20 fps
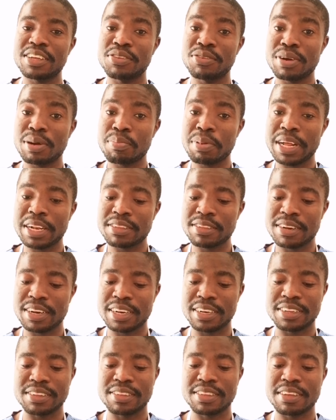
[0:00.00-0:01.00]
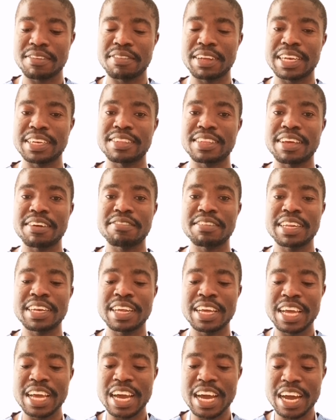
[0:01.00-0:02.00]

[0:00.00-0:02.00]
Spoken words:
your pulse rate is 77,